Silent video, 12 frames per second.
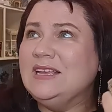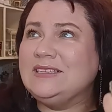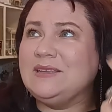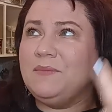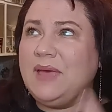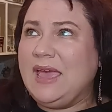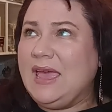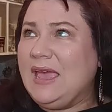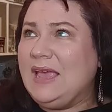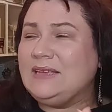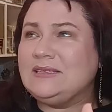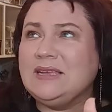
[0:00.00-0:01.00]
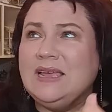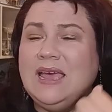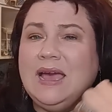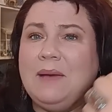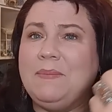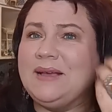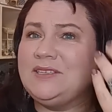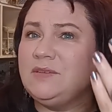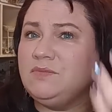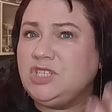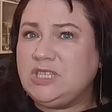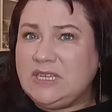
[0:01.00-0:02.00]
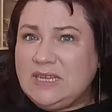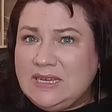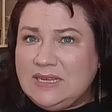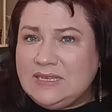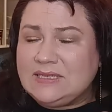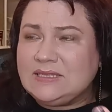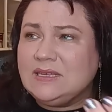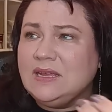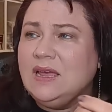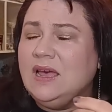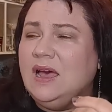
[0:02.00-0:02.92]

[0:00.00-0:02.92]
some eggs. I bought some cheese.